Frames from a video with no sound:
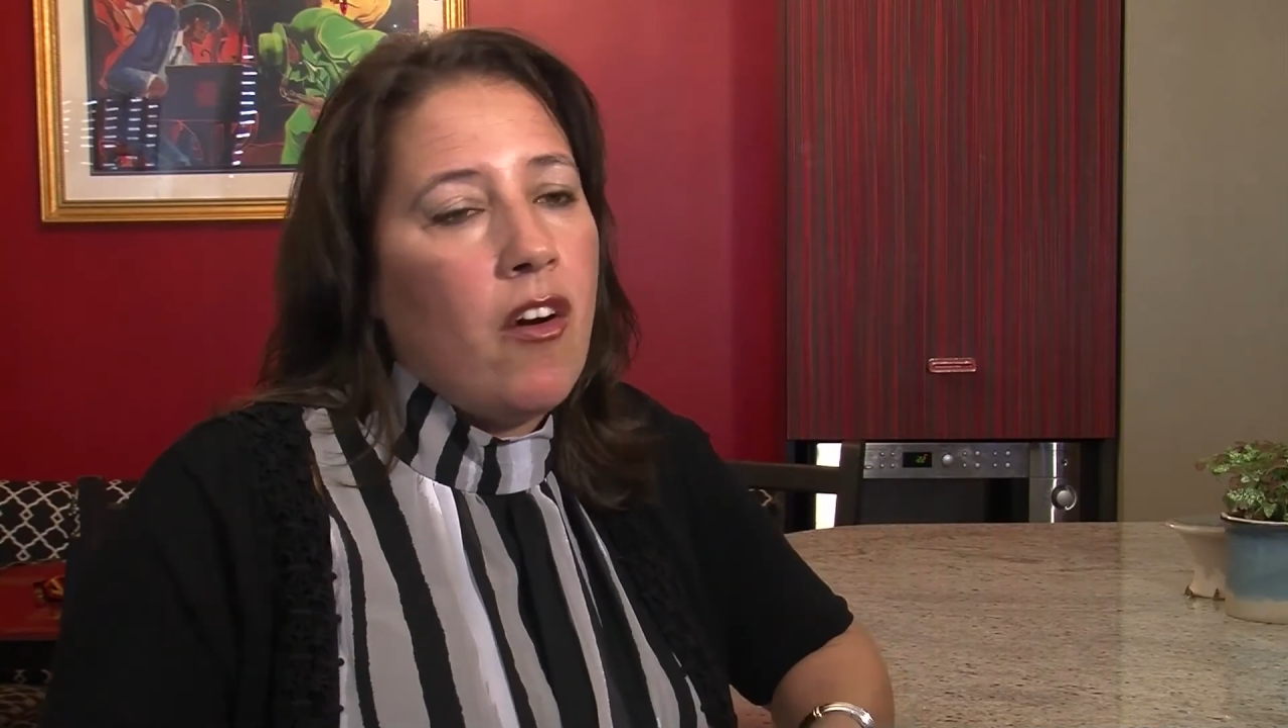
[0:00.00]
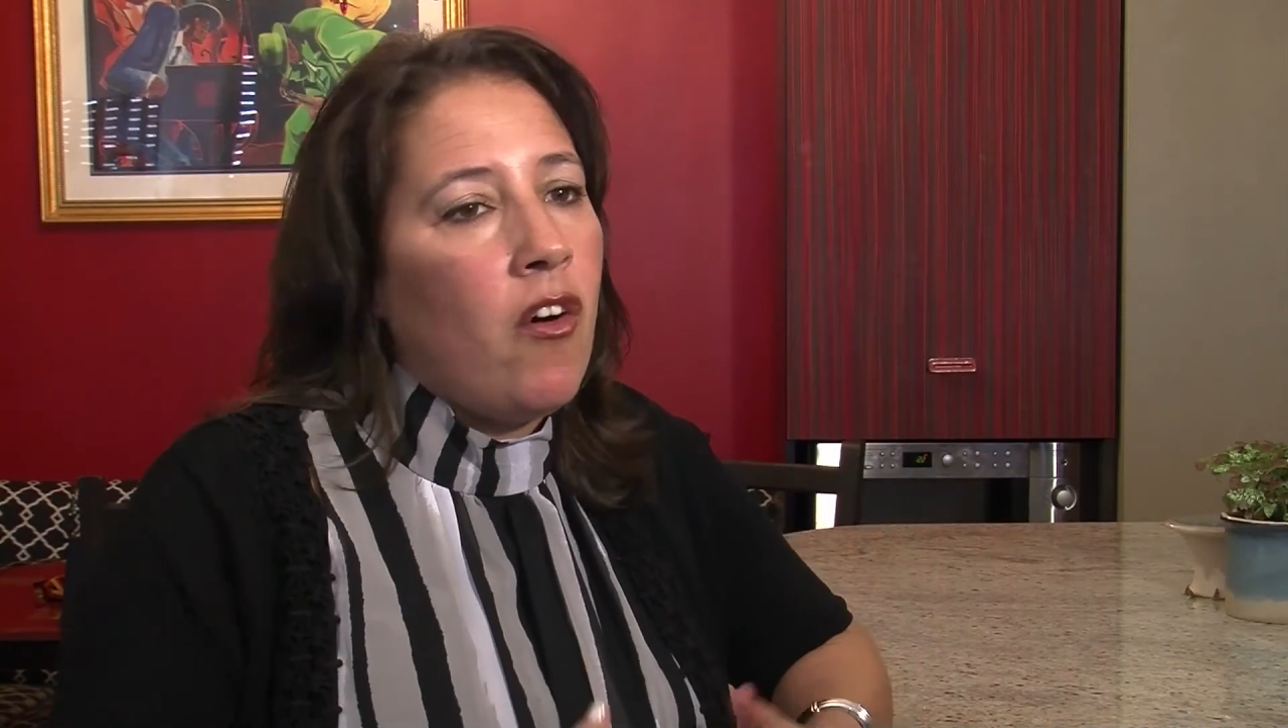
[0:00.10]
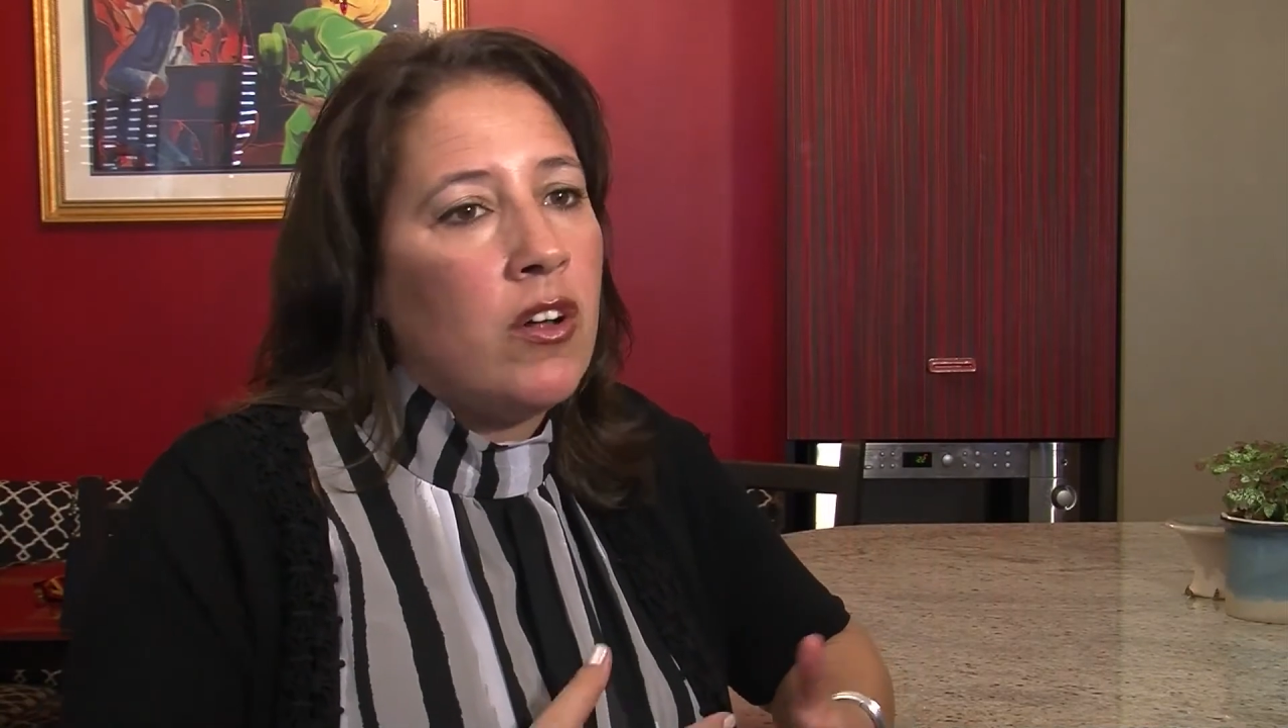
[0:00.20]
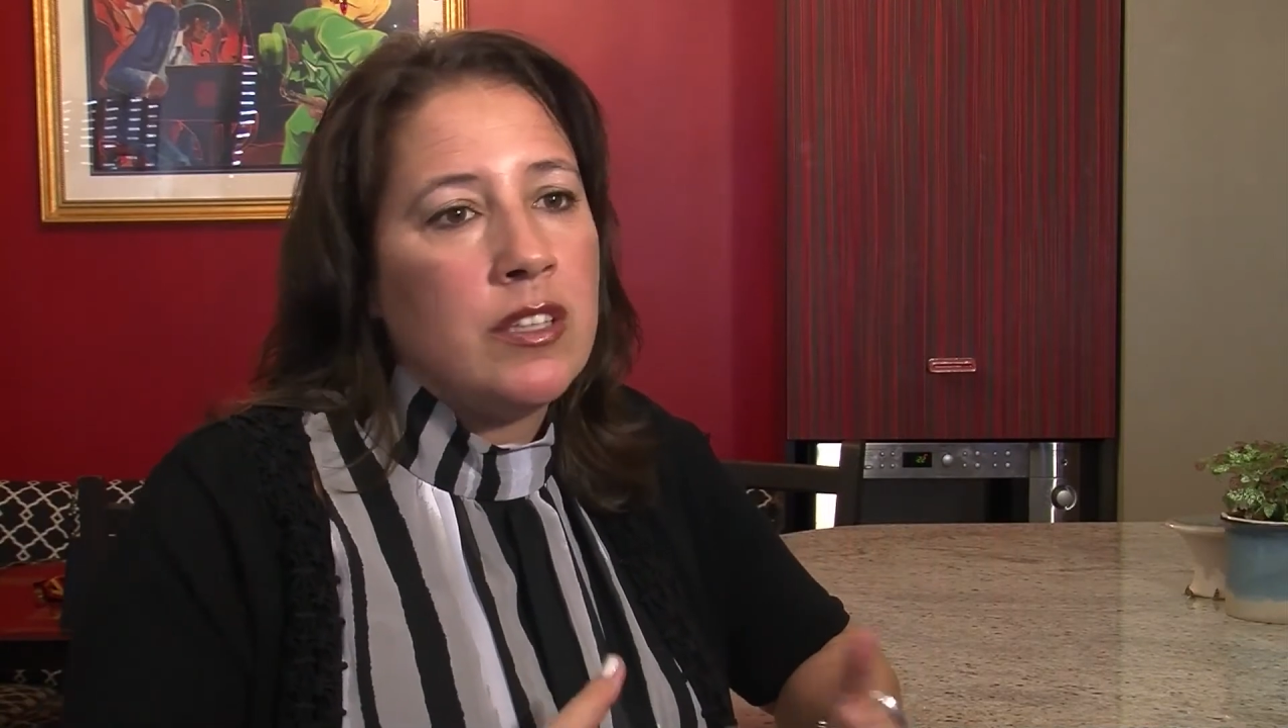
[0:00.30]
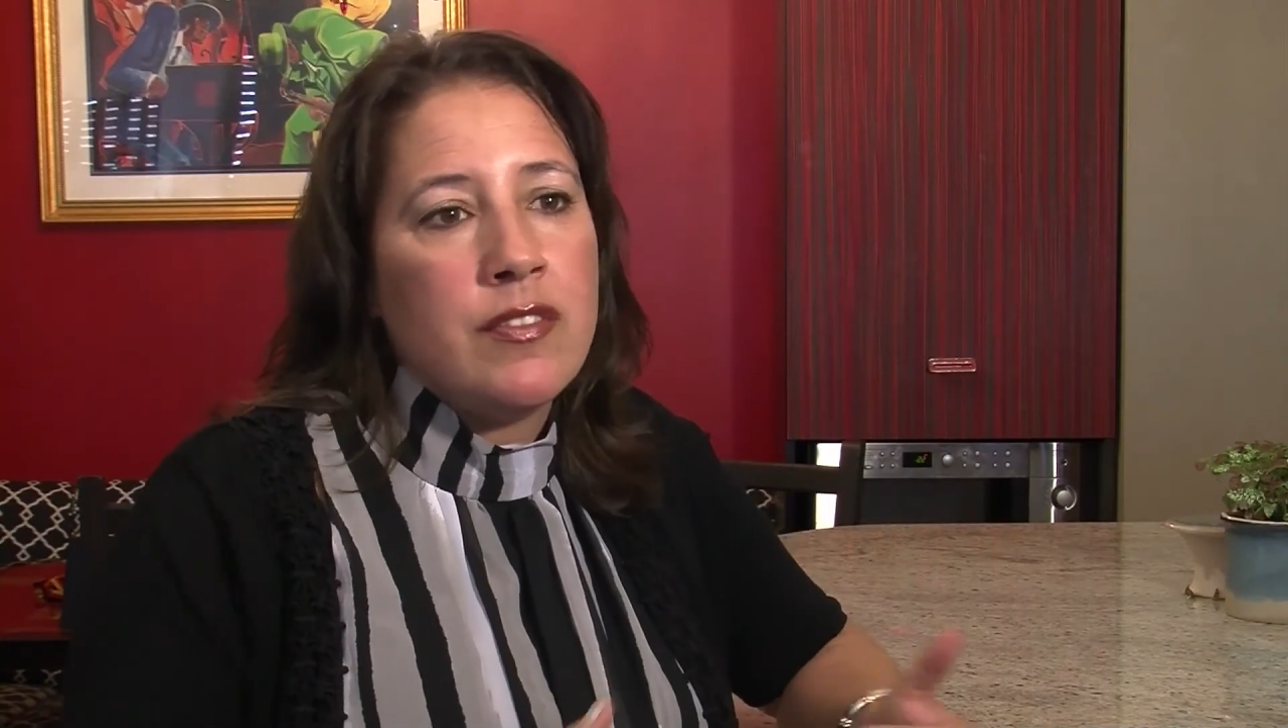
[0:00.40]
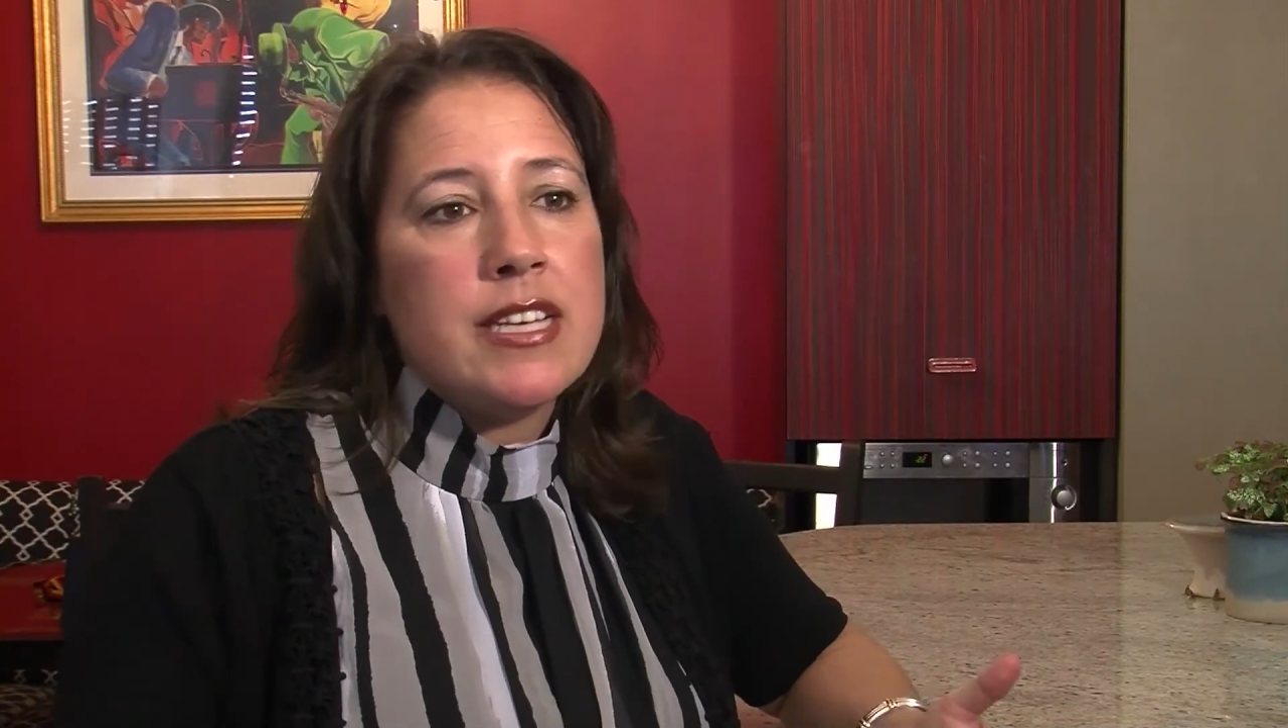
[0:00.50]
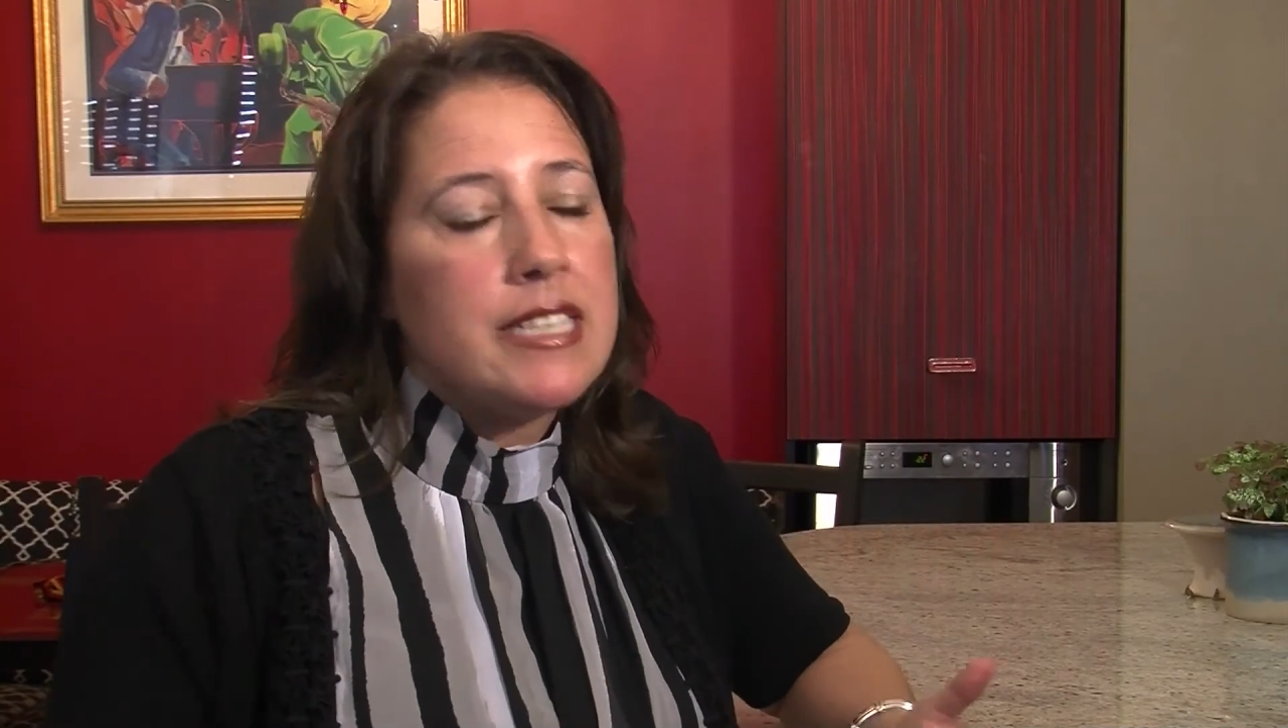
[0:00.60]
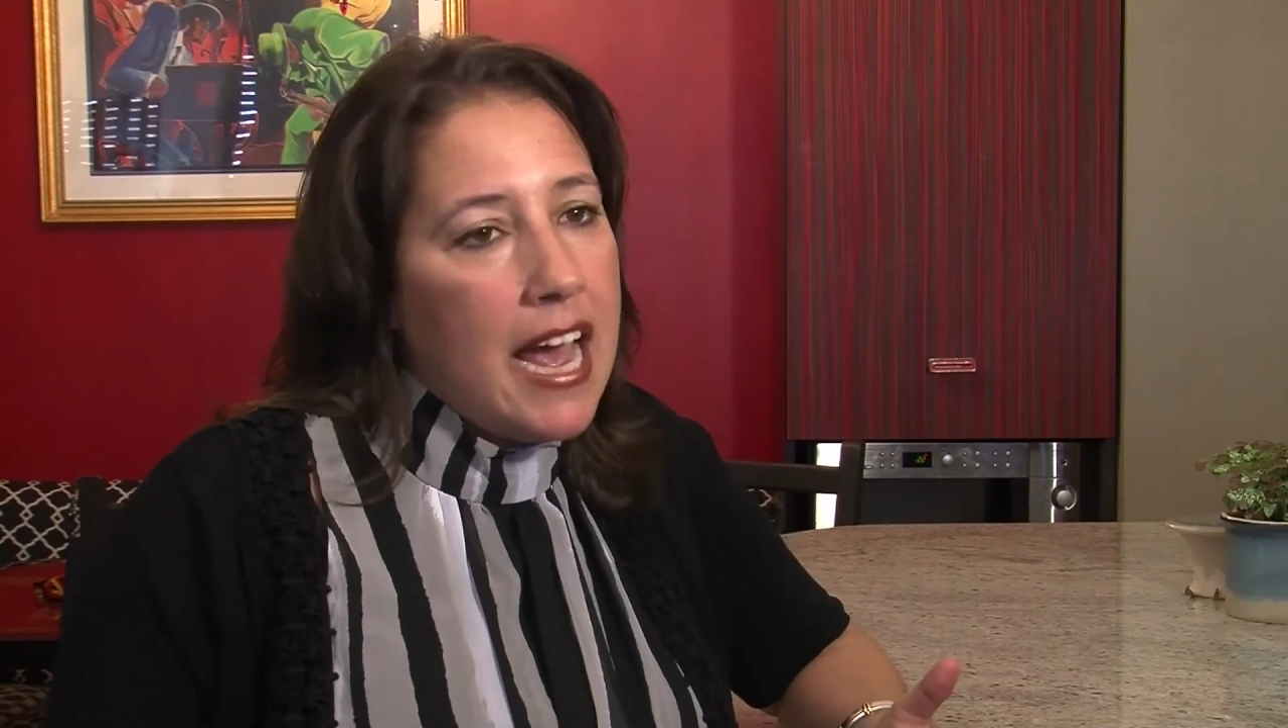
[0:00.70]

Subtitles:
all of this